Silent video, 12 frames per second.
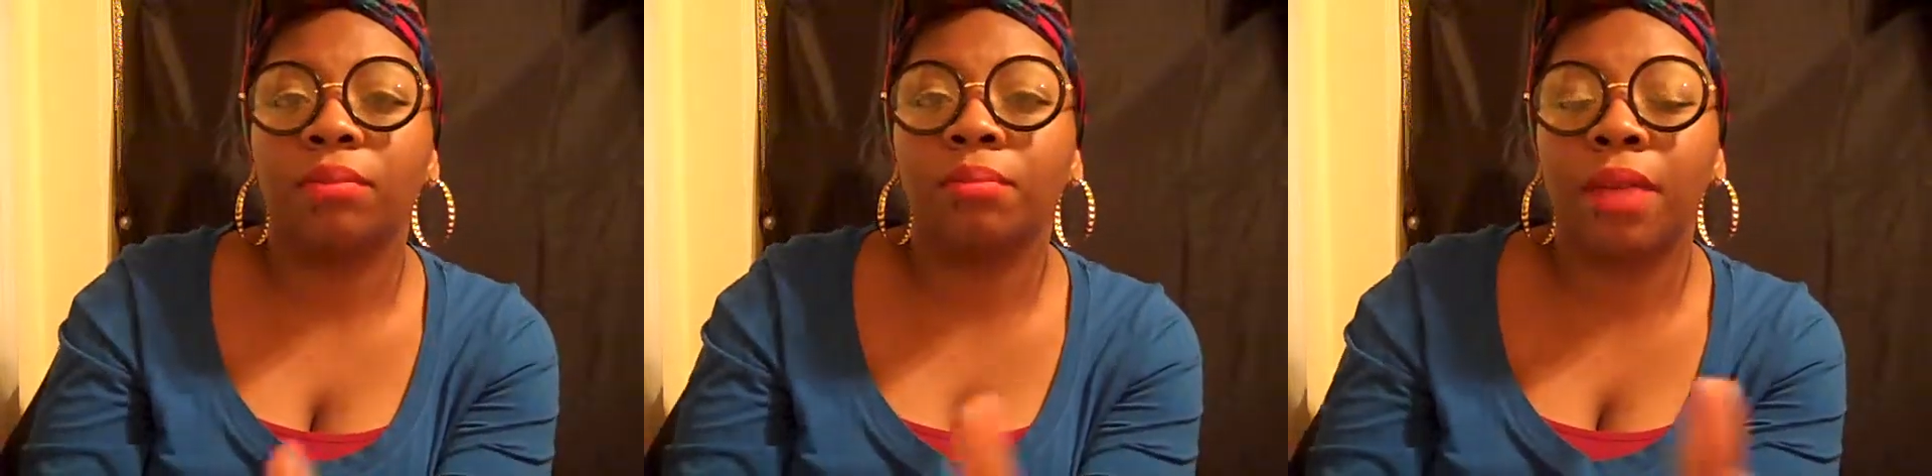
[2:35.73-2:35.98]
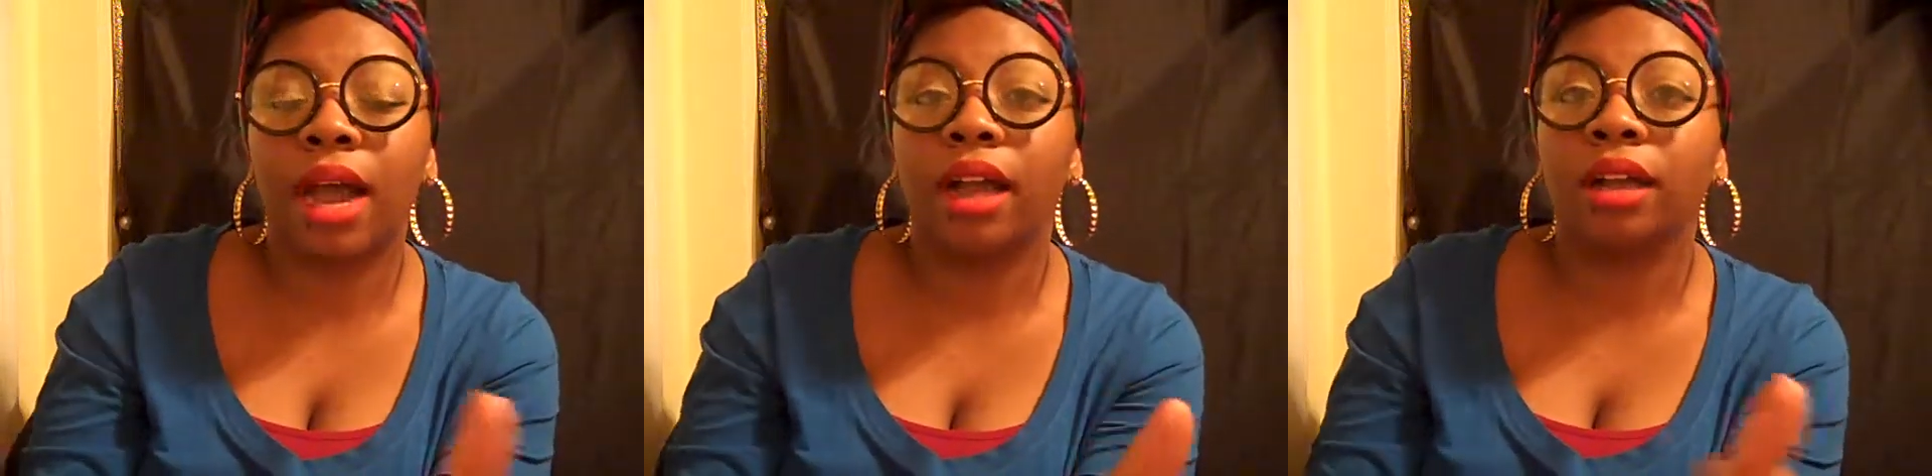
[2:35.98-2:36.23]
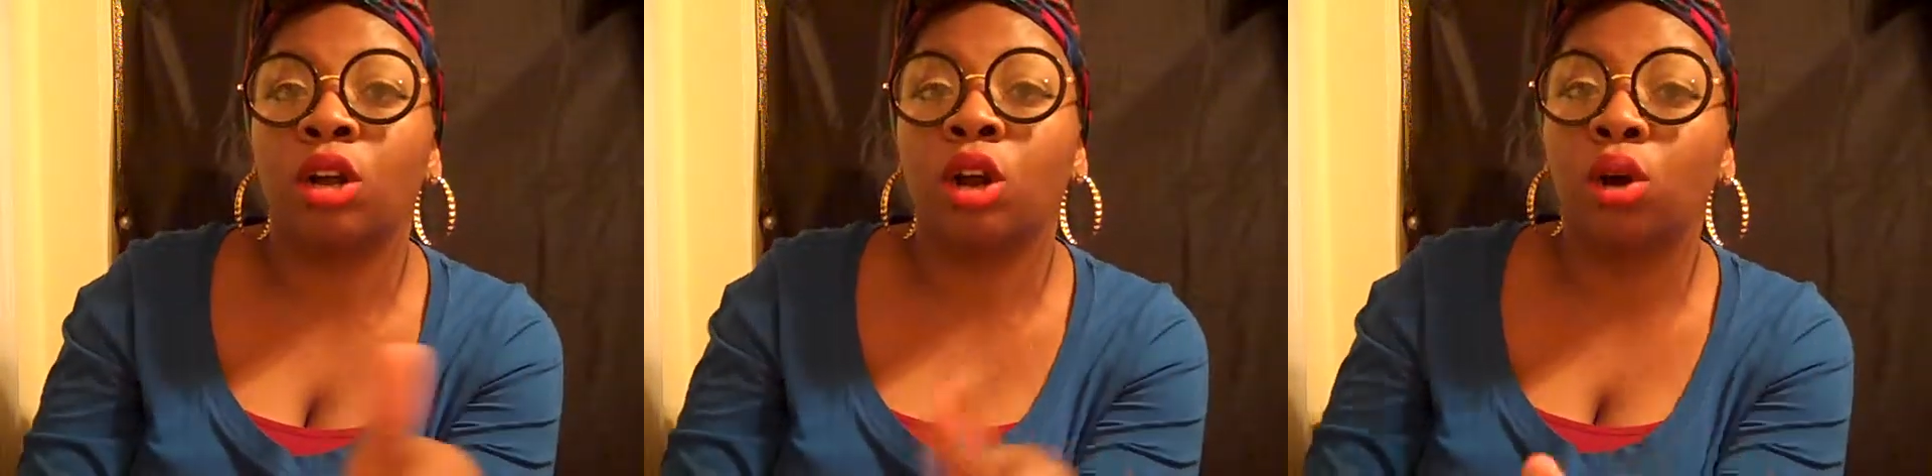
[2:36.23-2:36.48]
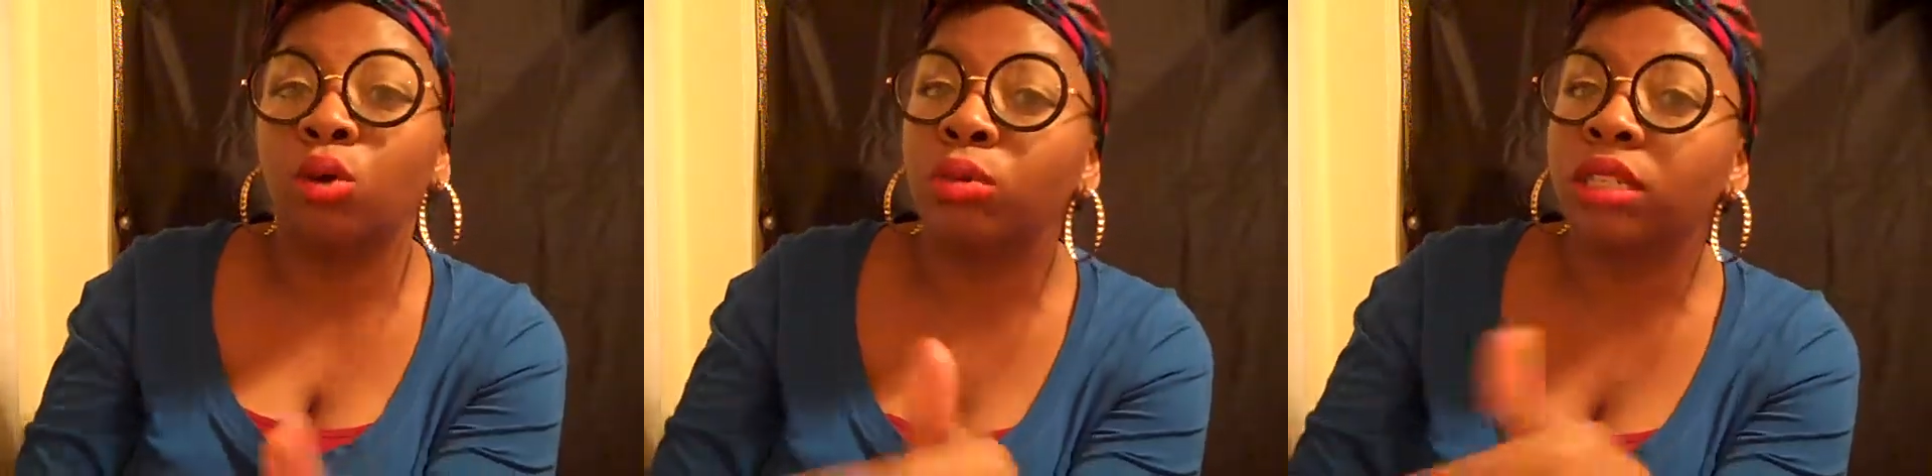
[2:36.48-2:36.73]
my
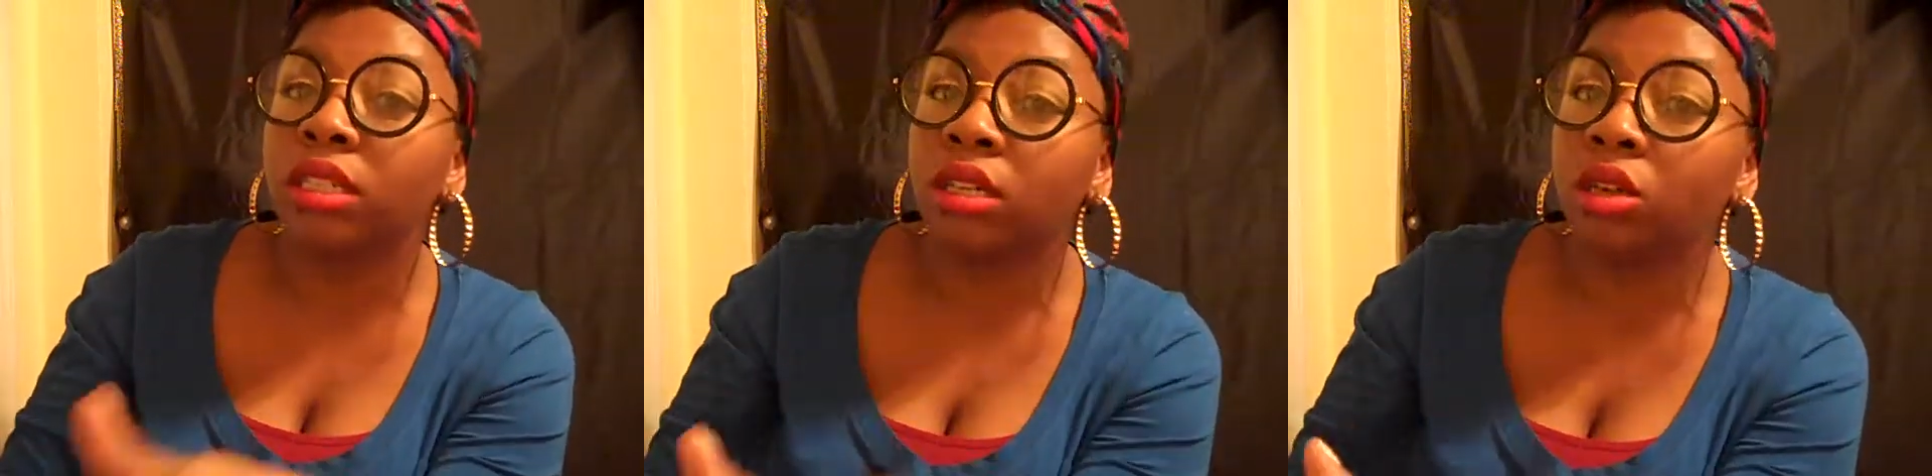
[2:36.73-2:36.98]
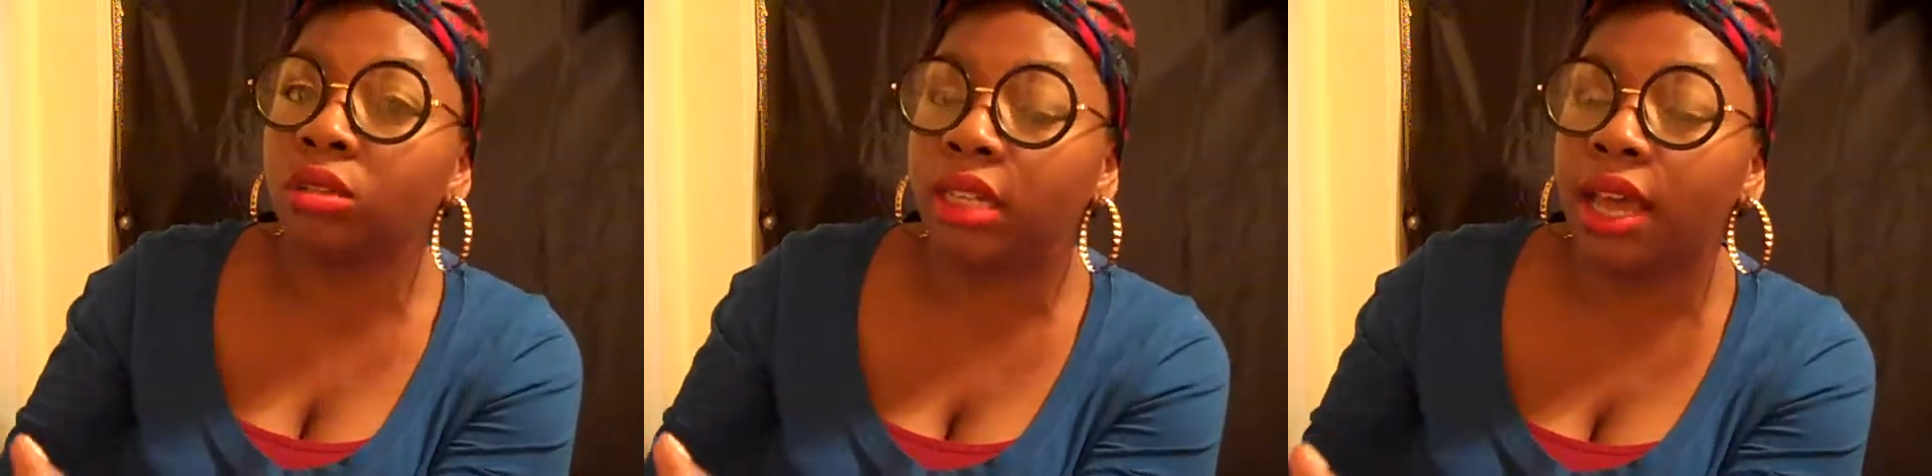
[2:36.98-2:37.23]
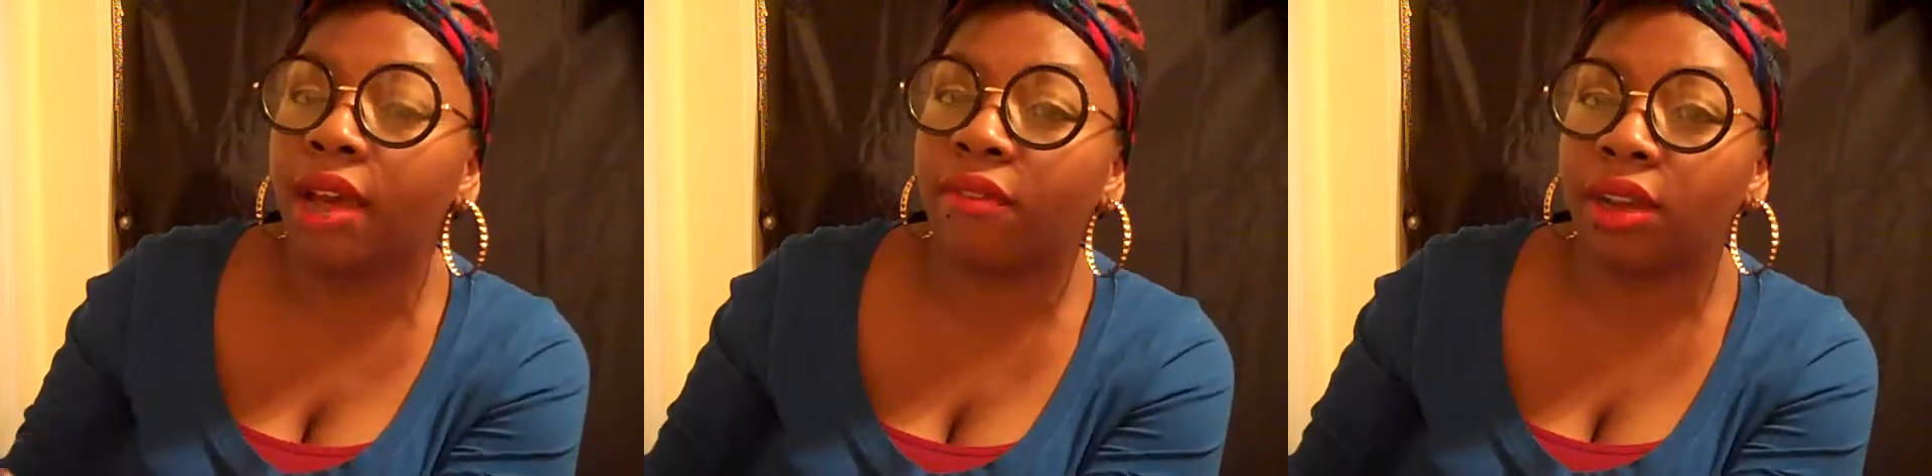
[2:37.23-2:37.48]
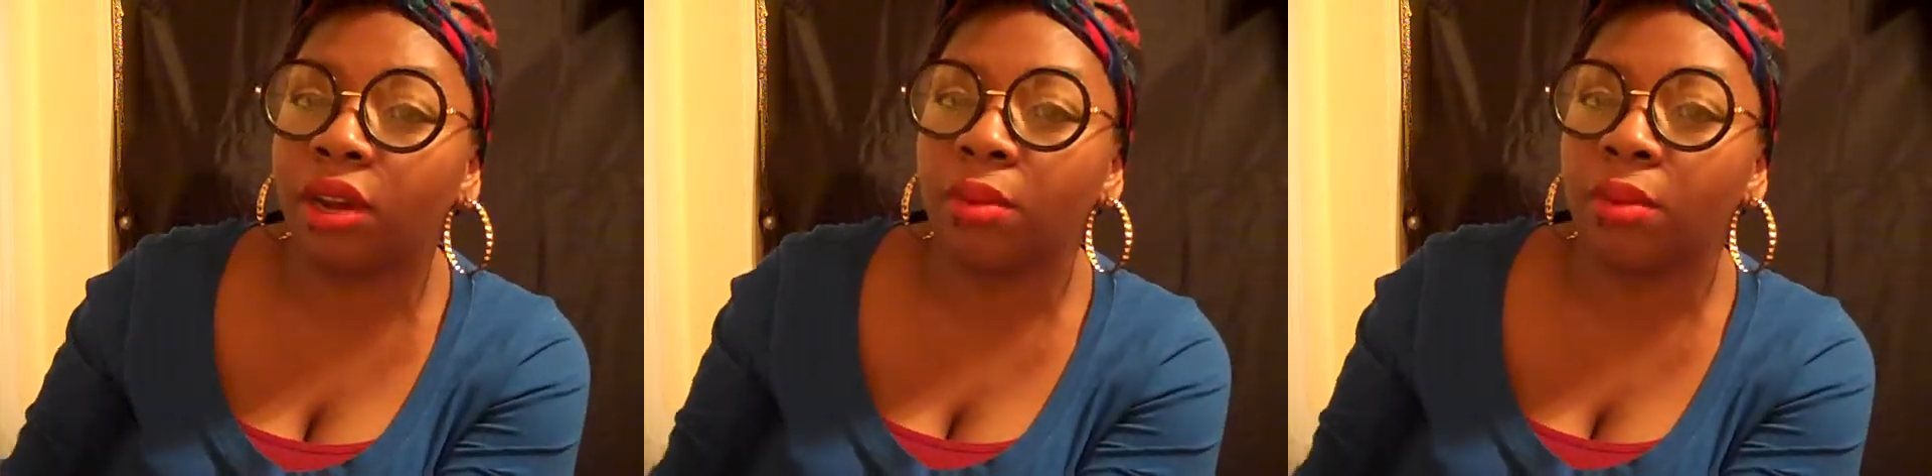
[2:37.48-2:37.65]
goal was to go to the African